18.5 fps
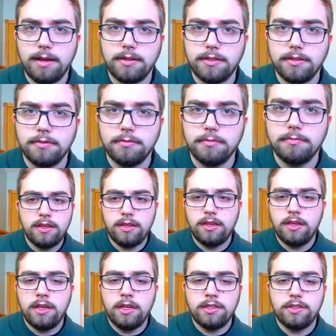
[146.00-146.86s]
too.
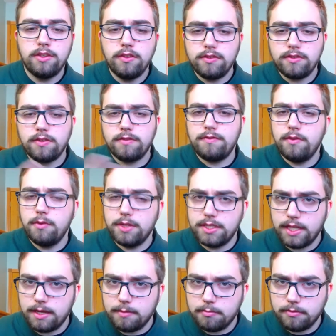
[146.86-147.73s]
So those are a few
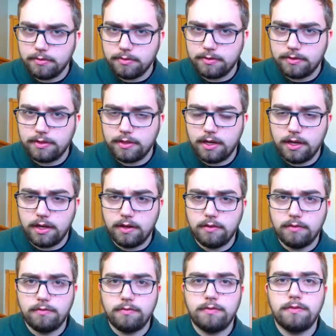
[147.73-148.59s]
examples
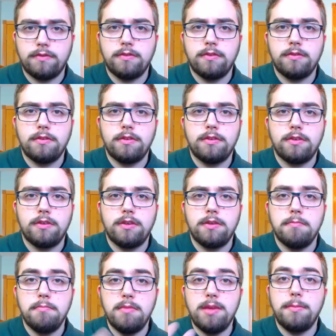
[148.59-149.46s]
of
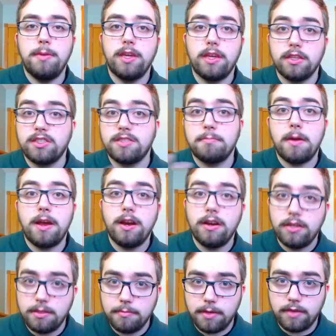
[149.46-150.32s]
me being
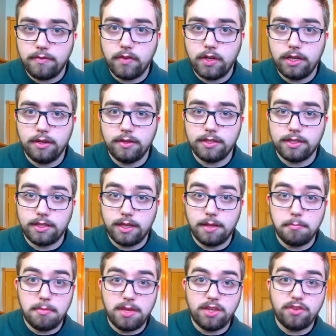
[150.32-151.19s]
inspired to make videos and
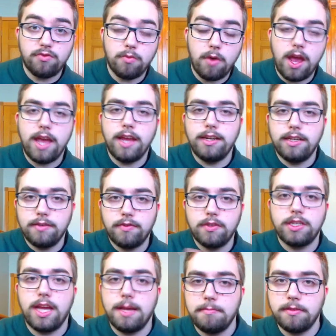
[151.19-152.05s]
then me trying
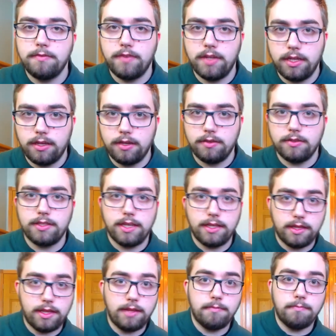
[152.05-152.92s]
different types of videos
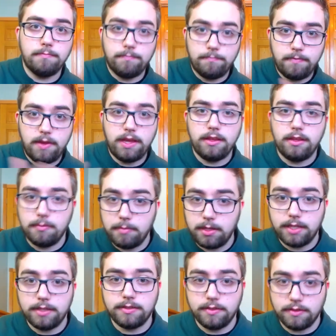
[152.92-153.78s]
and then failing
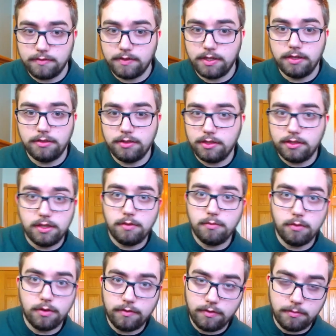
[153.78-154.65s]
because those videos just
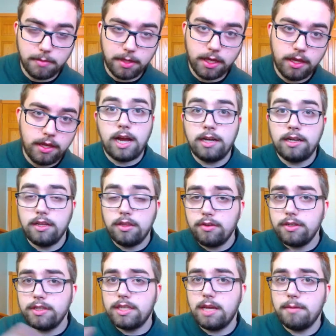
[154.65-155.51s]
didn't work for me.
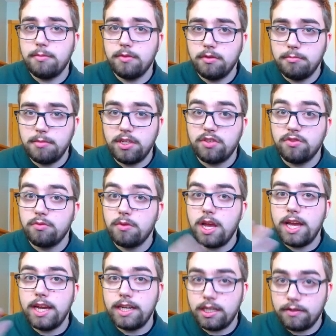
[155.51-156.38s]
Another example of me
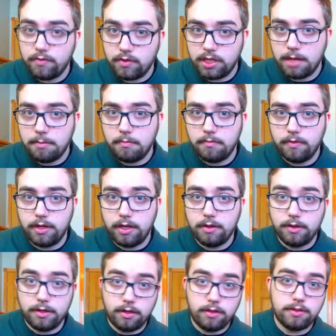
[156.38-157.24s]
trying a different type of
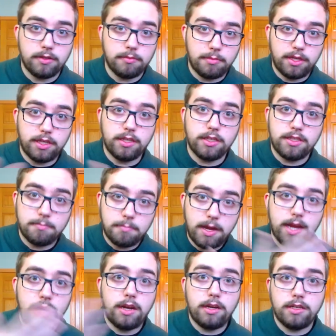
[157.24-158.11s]
video and also being
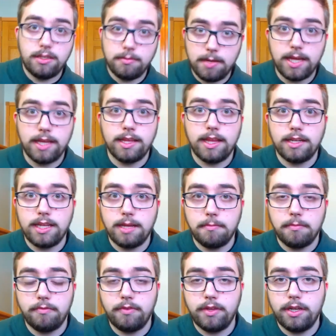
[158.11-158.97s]
inspired to make that type
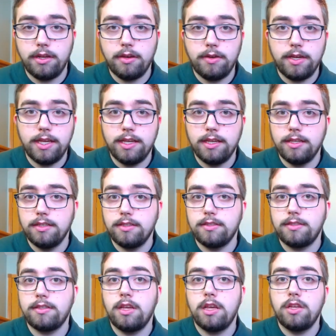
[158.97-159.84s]
of video
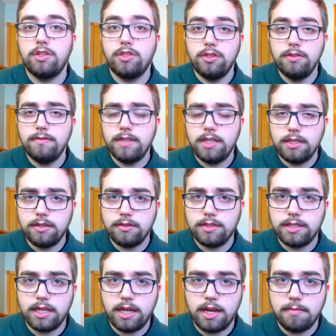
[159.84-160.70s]
is two videos
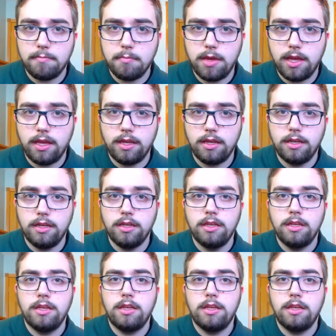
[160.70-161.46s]
that I've made